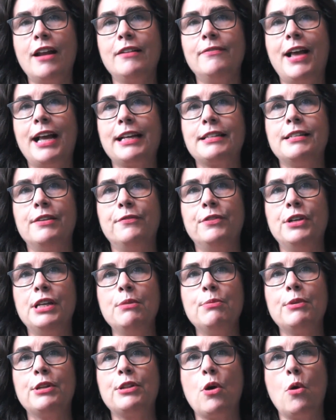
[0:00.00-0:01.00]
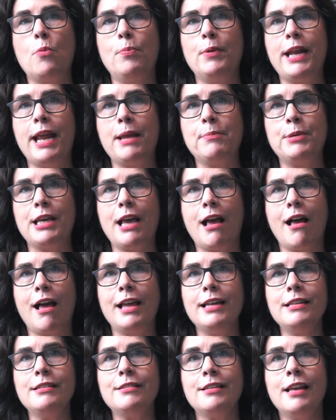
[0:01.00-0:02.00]
of activity with open
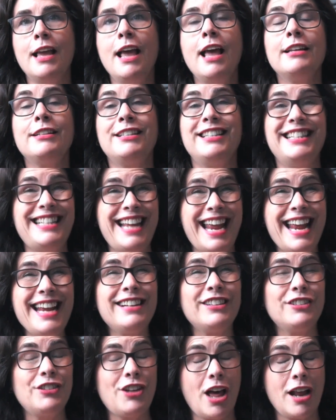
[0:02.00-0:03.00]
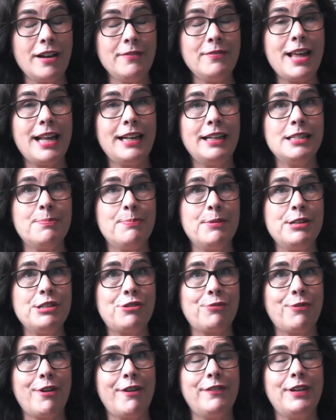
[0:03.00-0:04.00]
APIs. To date, a lot of that has been
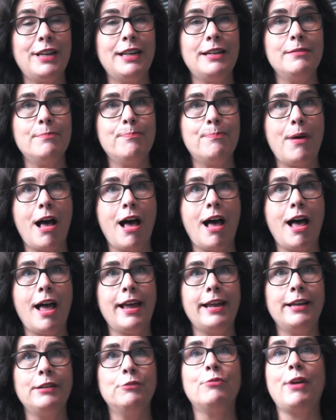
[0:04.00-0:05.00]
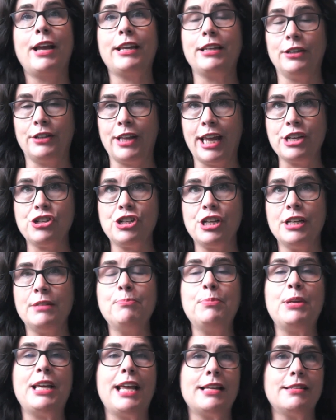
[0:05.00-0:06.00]
driven by regulation,
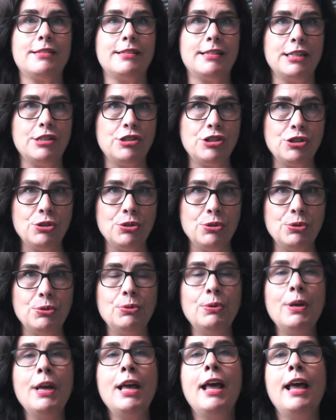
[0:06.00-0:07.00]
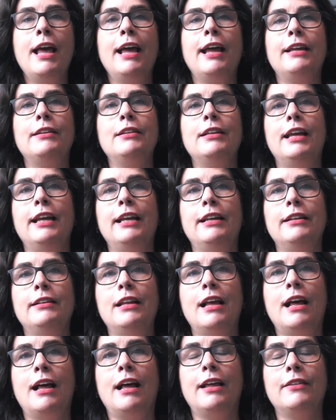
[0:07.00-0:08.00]
PSD2 in
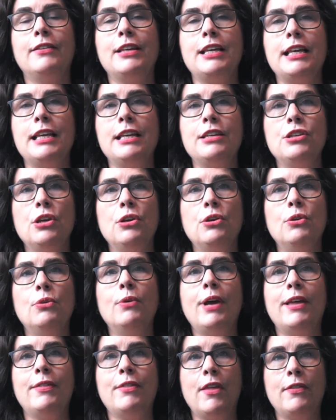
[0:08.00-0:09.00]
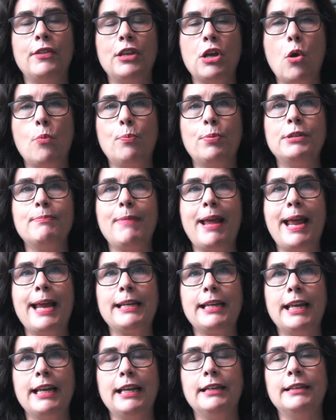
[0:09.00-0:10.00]
the EU, and then the open
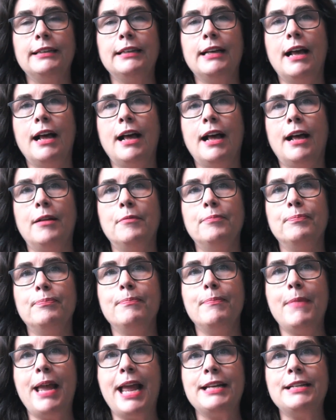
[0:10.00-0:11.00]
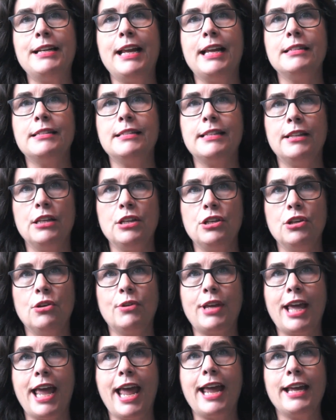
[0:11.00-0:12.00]
banking mandates in the
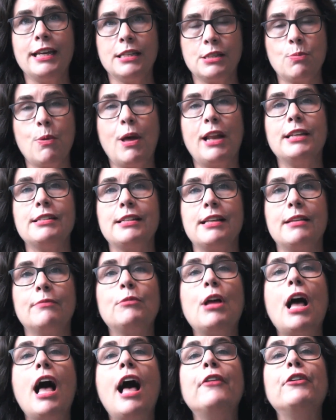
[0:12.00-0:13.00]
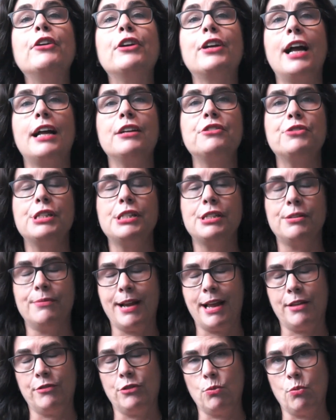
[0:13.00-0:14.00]
UK, as well as other countries
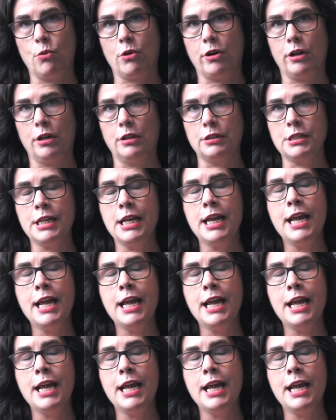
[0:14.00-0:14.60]
around the world.